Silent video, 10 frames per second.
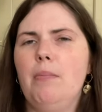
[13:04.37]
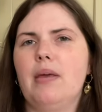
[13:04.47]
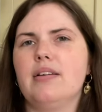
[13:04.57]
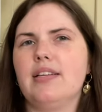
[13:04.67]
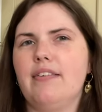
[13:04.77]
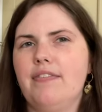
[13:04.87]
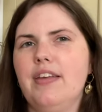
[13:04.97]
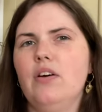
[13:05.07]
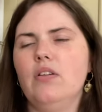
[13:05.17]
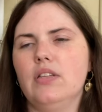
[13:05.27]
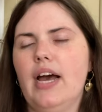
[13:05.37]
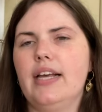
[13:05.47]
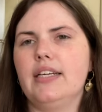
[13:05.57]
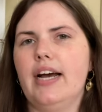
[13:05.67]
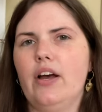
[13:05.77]
because I feel
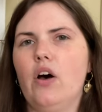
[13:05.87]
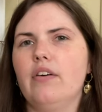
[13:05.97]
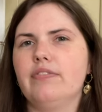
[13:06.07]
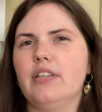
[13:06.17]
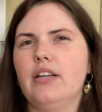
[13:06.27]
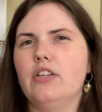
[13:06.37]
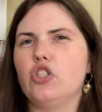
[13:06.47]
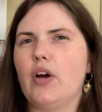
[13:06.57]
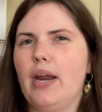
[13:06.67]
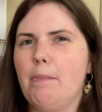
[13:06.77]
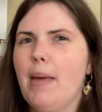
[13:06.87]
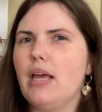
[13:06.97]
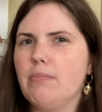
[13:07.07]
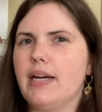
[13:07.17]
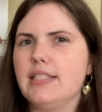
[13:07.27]
like I often try to
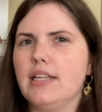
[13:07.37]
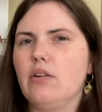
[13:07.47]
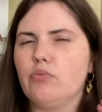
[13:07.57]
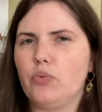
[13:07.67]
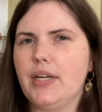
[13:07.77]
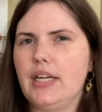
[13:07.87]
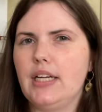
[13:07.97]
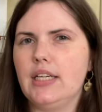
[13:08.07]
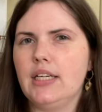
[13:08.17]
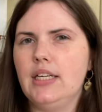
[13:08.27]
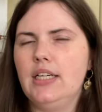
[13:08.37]
make myself read